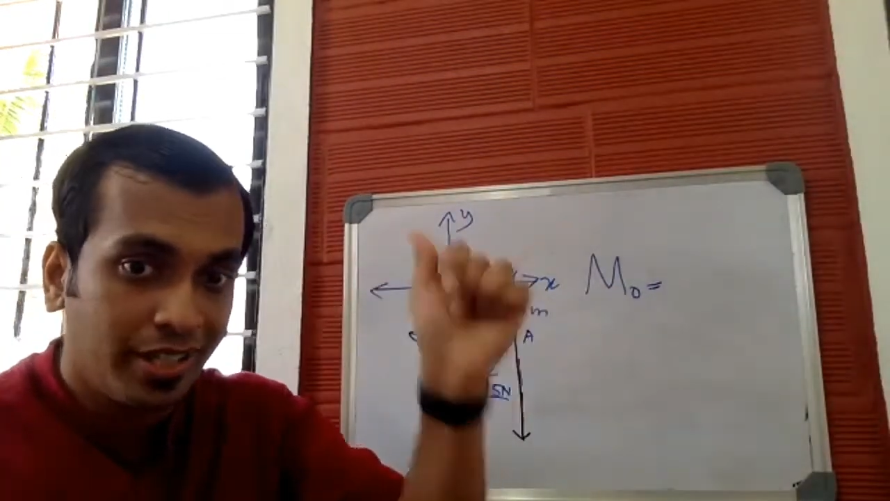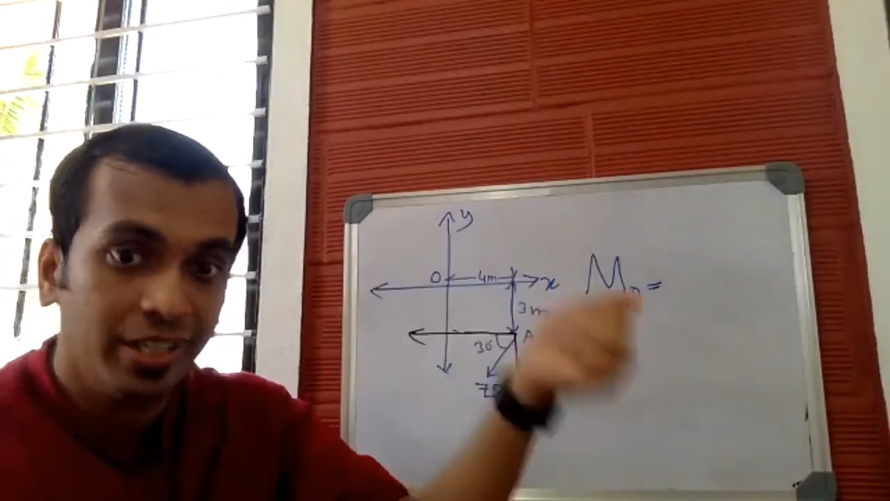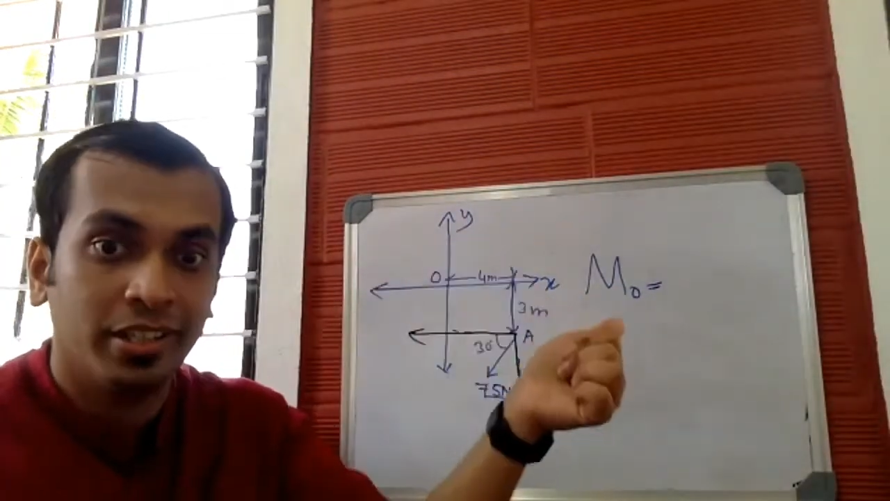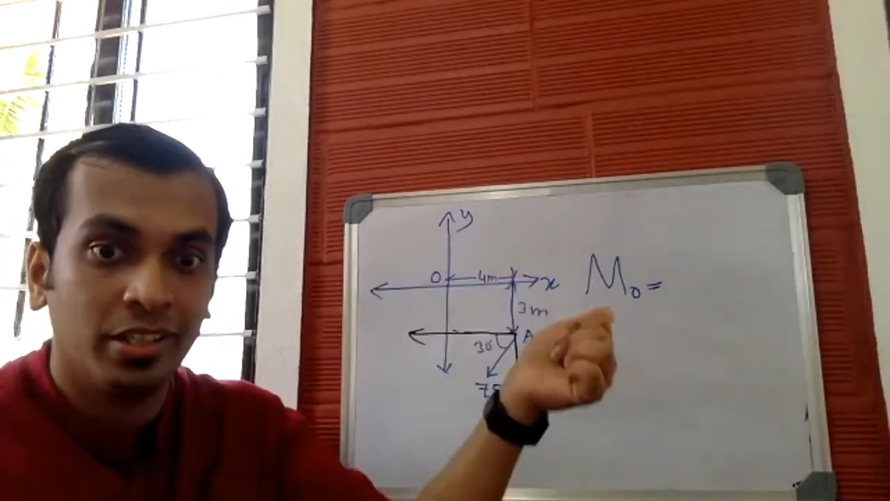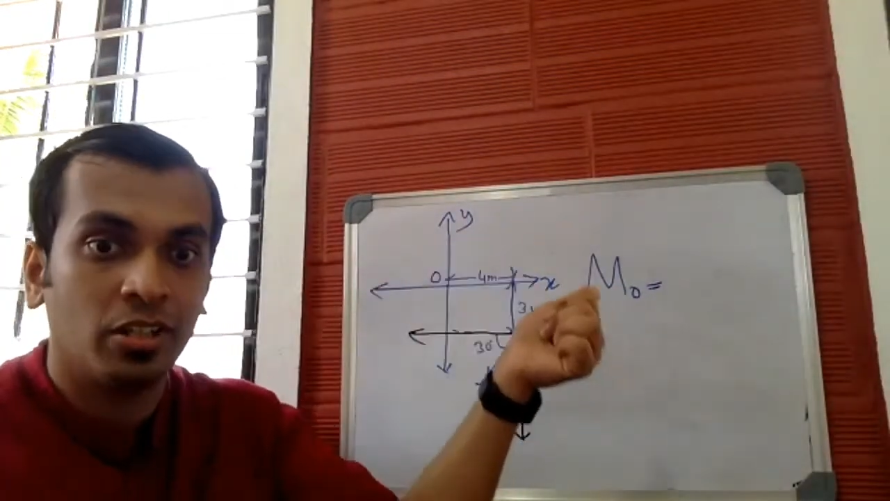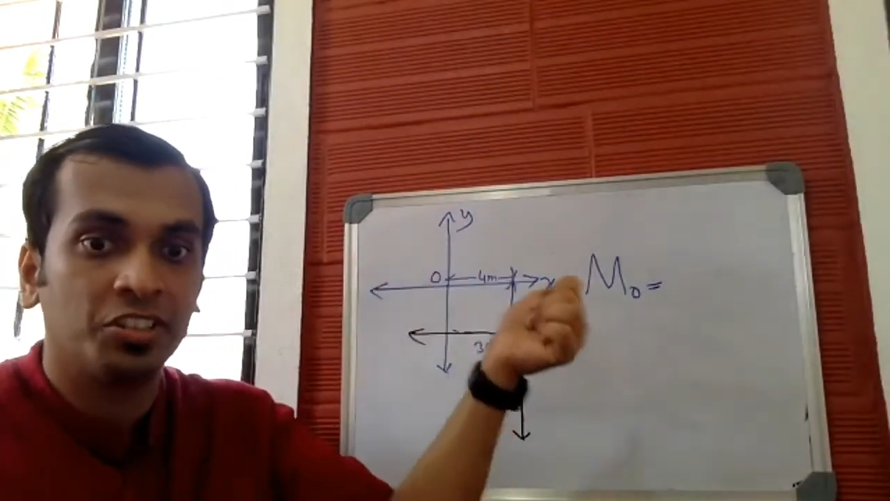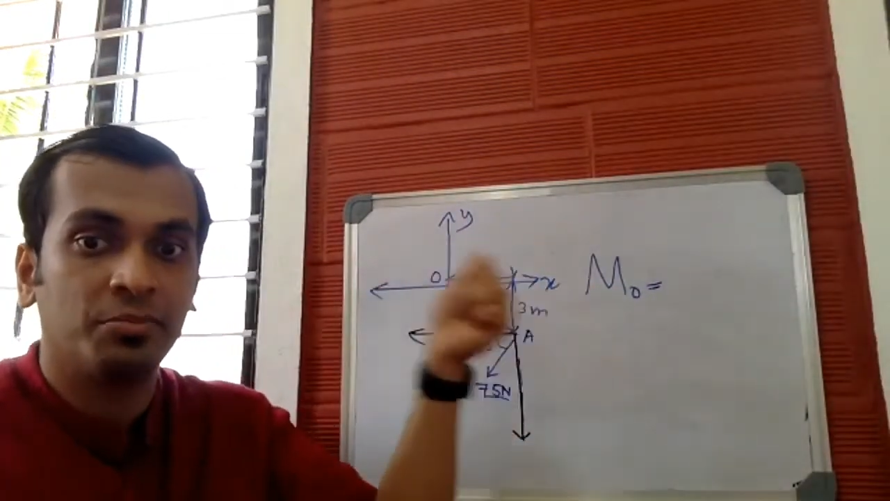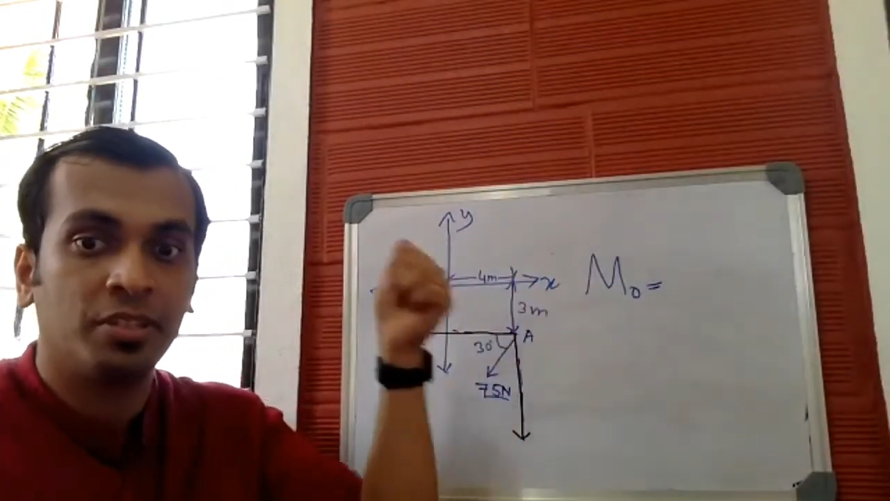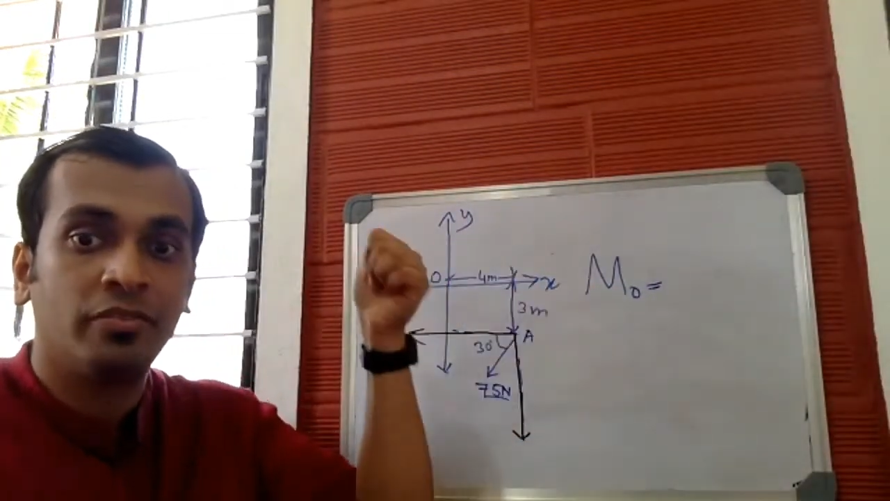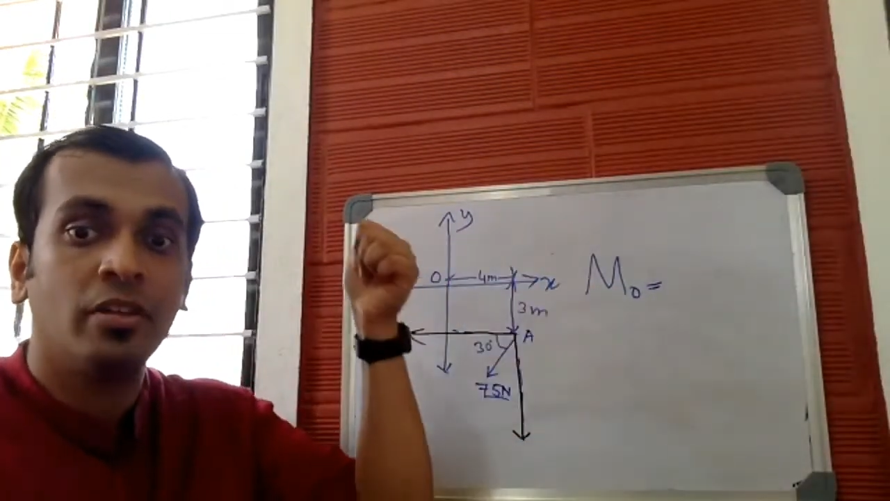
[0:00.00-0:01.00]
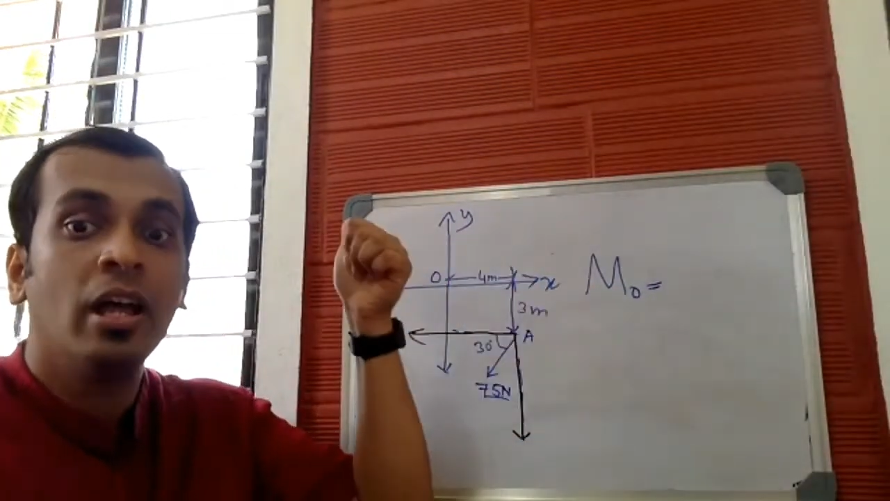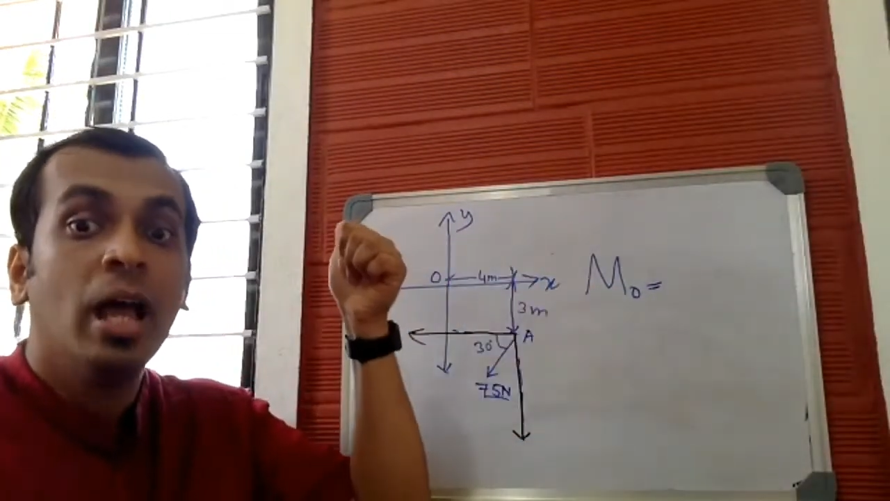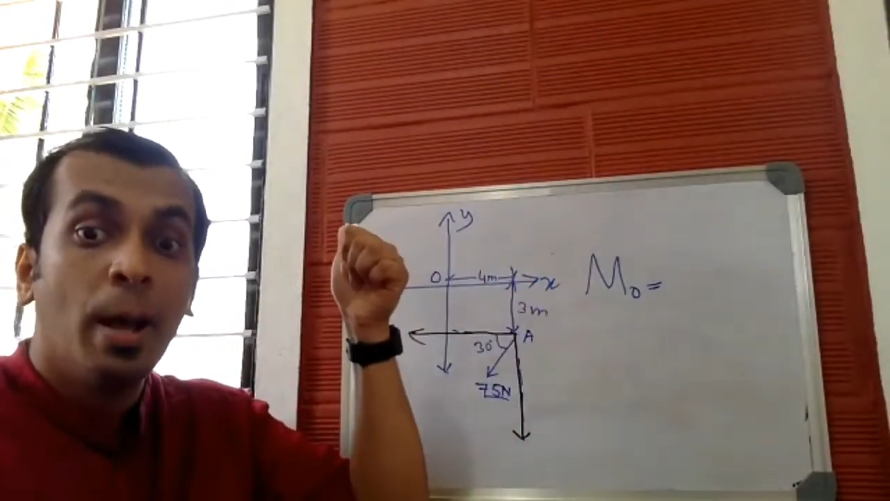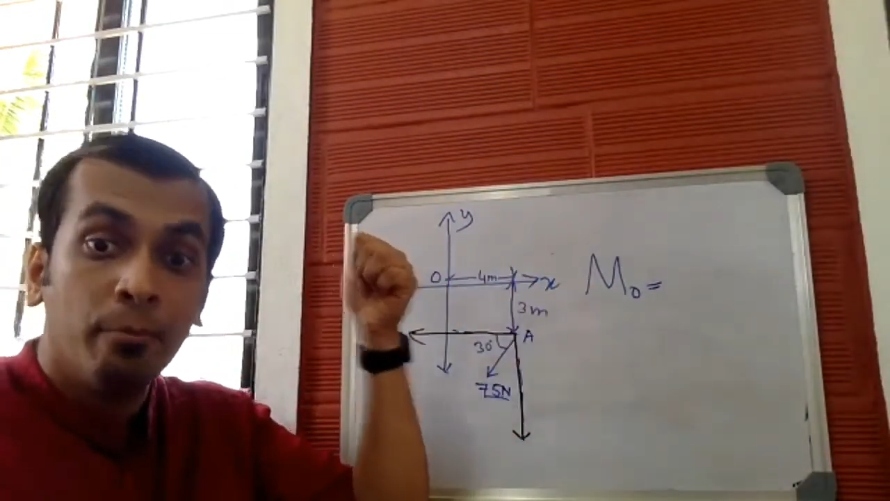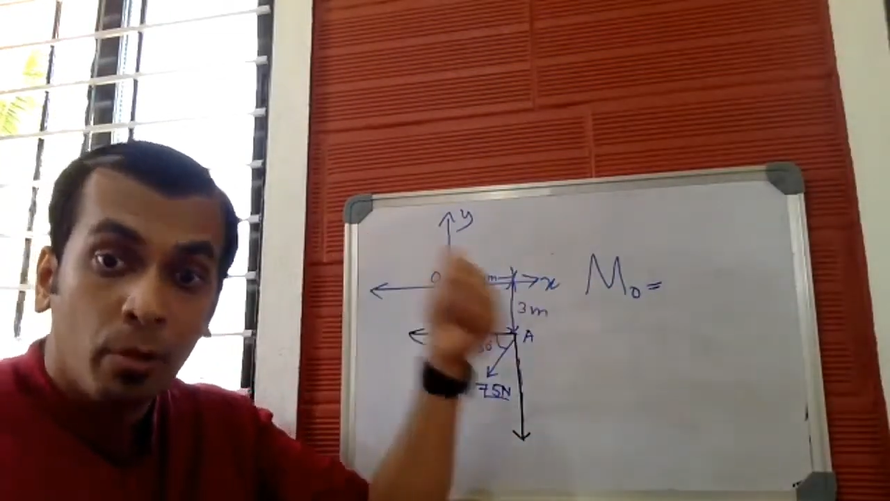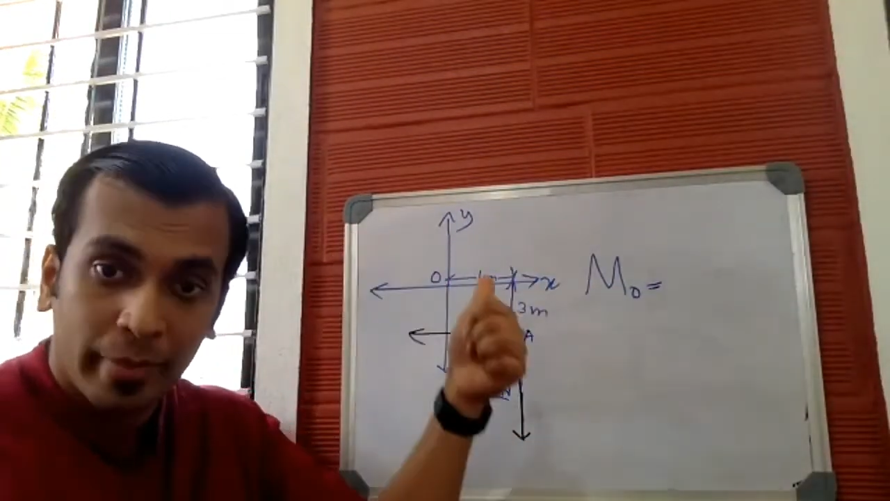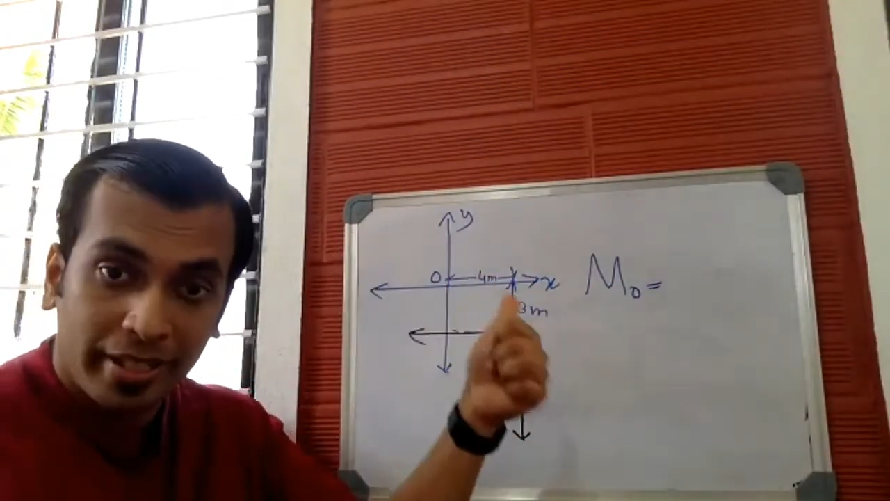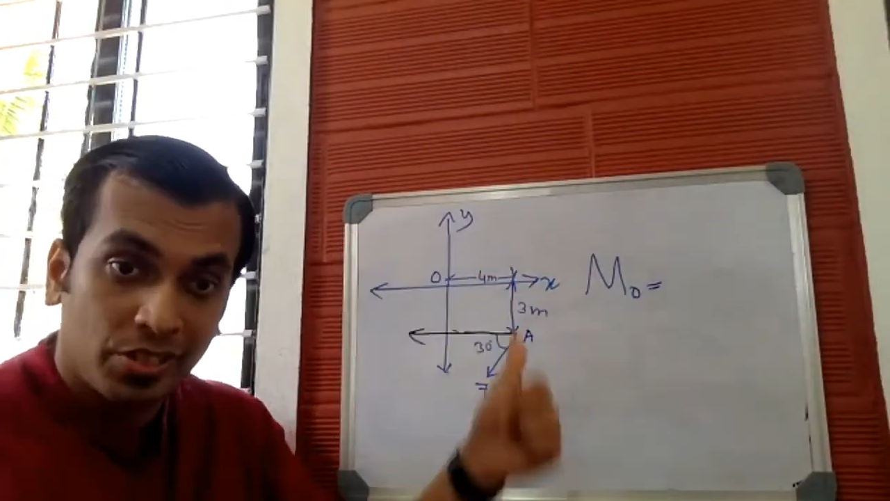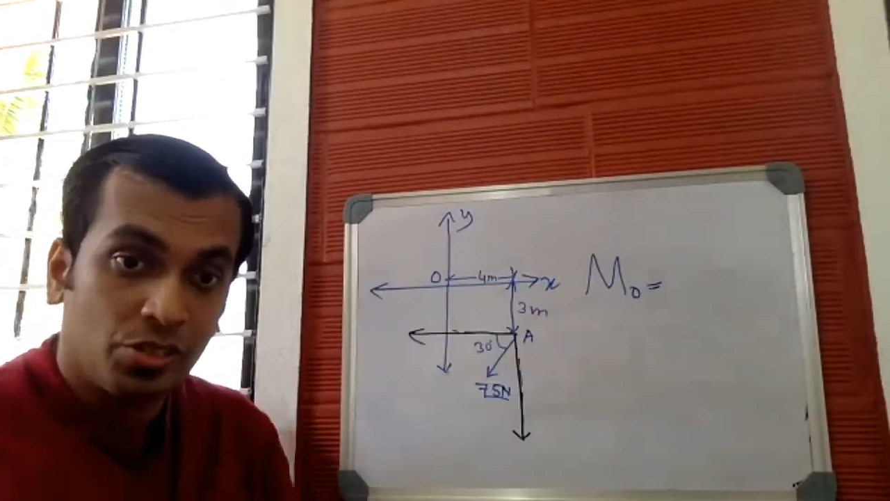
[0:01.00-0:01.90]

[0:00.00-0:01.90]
here in the concept of moment.